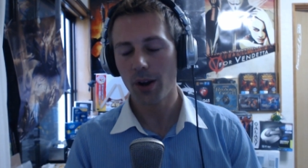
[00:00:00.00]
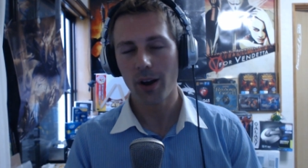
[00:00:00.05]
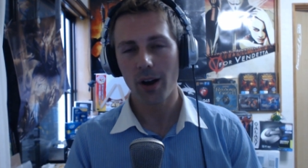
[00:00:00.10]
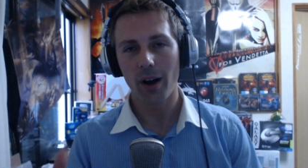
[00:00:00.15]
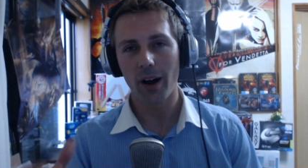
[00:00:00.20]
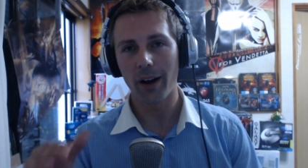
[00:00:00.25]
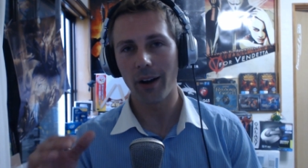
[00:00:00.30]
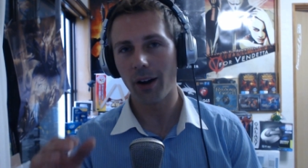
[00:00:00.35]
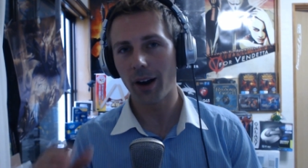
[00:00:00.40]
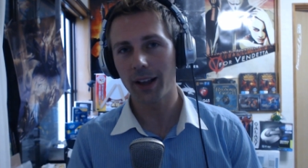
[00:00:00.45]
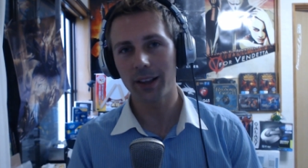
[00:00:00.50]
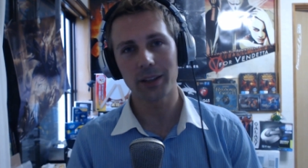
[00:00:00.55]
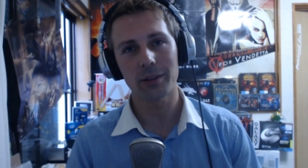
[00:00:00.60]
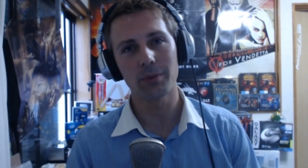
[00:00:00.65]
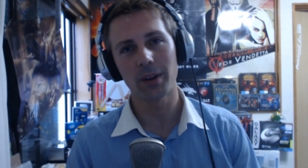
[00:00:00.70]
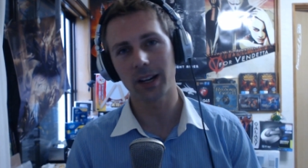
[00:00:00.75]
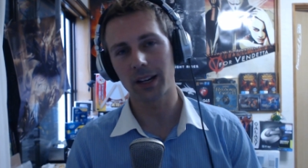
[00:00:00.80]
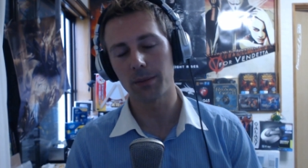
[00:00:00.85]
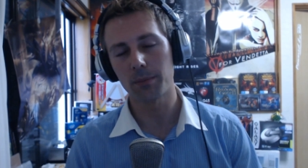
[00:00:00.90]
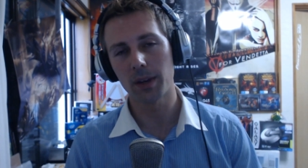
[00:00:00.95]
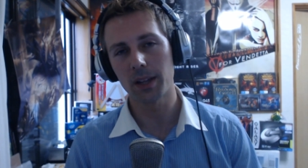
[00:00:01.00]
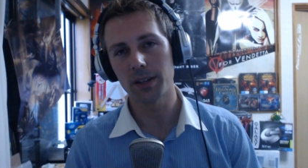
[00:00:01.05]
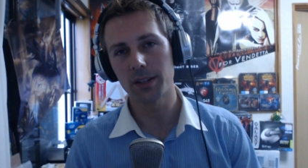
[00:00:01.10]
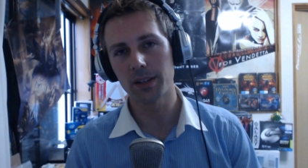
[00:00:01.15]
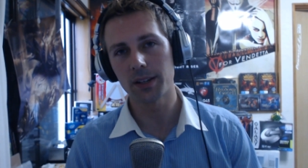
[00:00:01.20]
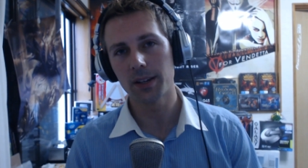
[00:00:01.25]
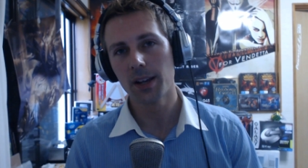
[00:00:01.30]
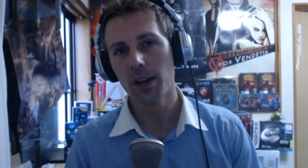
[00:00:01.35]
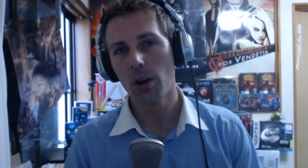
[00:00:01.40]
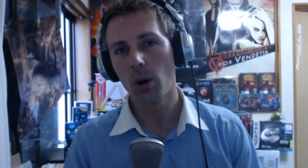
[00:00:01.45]
I highly recommend
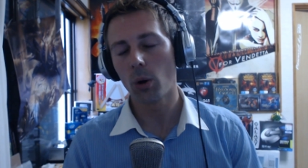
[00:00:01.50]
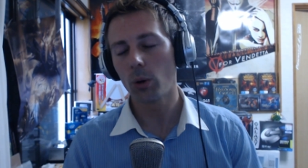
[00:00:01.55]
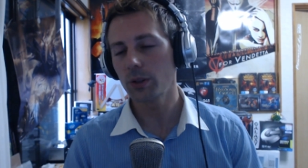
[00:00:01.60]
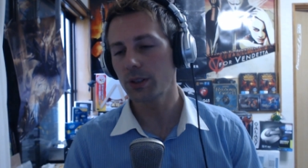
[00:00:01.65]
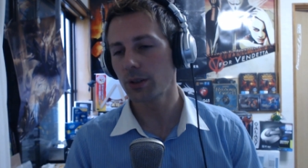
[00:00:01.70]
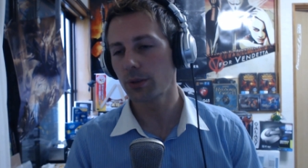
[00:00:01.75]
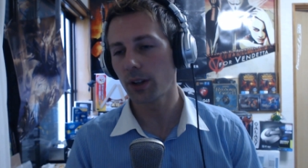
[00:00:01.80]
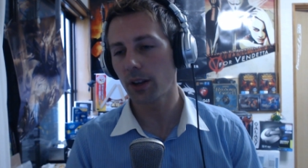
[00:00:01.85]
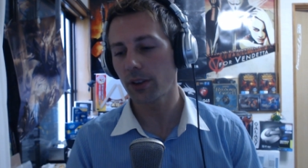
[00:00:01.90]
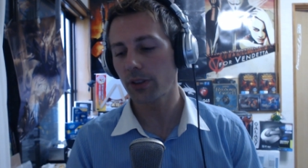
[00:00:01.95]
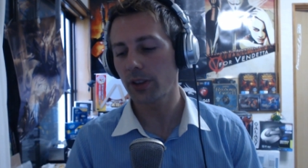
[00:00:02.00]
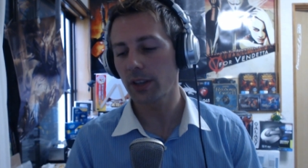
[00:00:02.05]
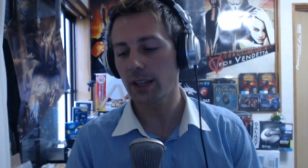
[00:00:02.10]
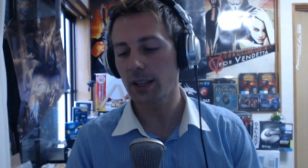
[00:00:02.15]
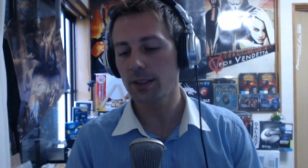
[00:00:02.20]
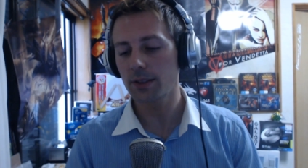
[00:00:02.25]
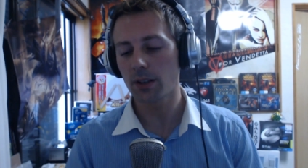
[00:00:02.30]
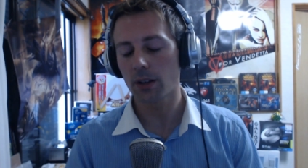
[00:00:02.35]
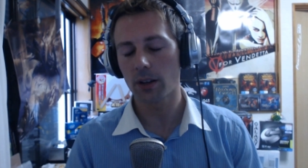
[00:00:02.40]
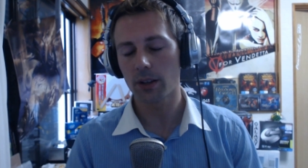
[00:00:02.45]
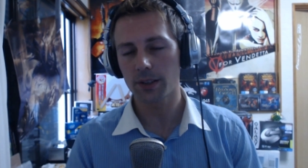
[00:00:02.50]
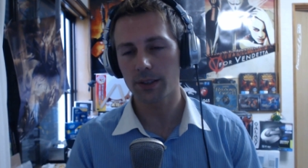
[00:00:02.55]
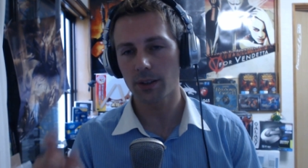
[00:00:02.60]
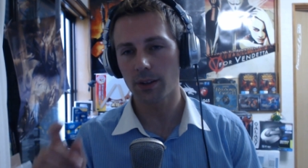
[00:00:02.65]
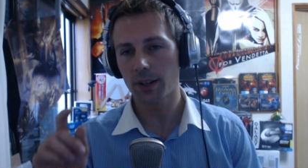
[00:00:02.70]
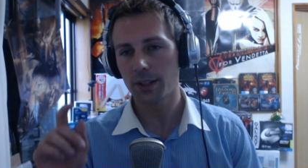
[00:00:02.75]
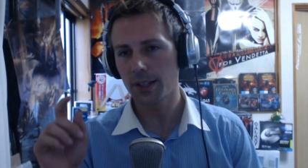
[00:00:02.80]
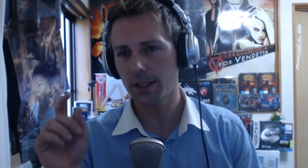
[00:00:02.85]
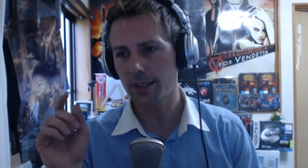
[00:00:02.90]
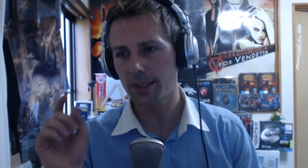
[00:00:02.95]
it. Also, another thing is, uh,
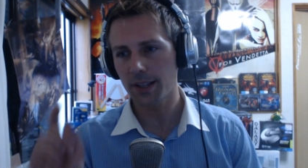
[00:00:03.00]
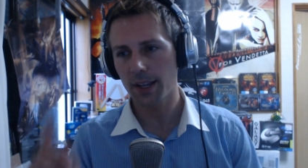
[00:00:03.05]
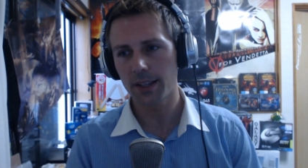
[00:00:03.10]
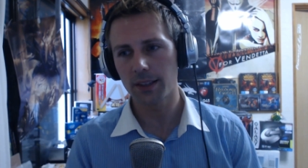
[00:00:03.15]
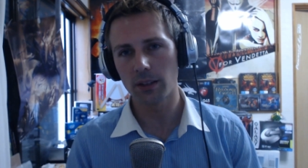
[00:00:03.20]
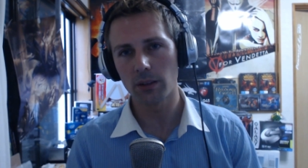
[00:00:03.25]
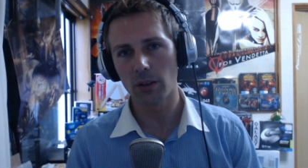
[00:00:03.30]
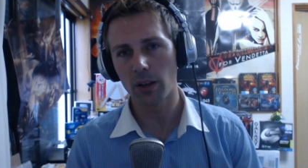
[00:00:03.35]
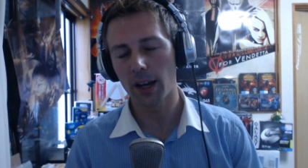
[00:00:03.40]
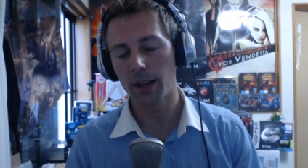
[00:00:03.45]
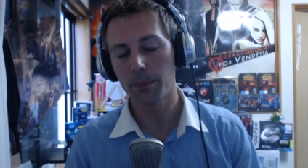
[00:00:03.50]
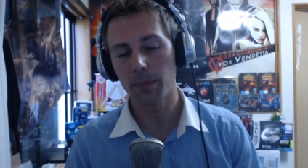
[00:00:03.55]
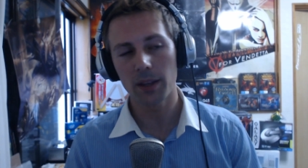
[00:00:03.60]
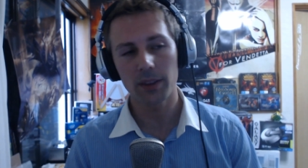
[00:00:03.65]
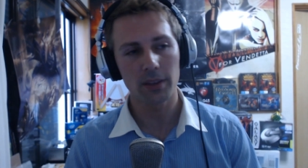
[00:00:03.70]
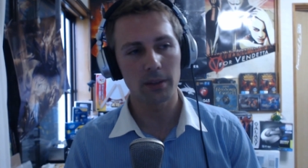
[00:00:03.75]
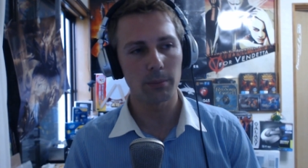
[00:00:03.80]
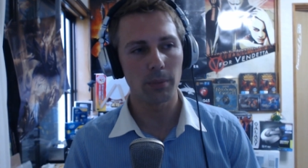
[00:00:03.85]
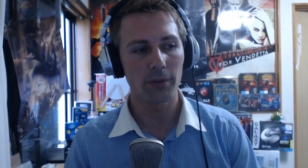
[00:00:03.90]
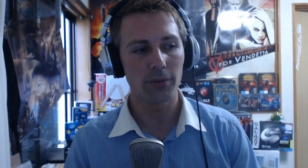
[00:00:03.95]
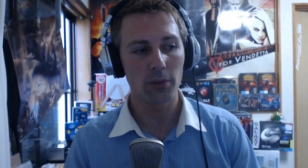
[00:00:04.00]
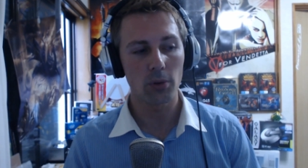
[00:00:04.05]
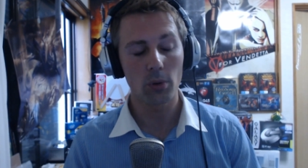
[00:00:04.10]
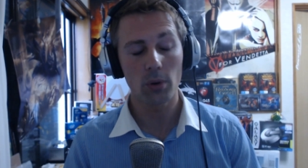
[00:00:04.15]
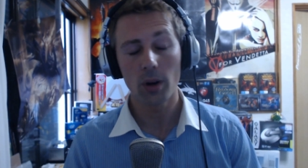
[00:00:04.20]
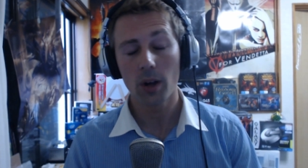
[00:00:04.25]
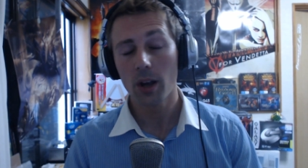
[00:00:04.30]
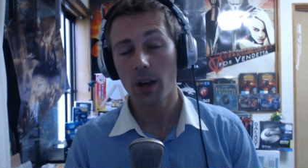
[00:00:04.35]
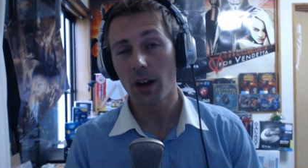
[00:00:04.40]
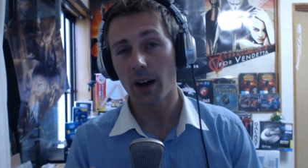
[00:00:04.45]
sorry, I did say the line method before.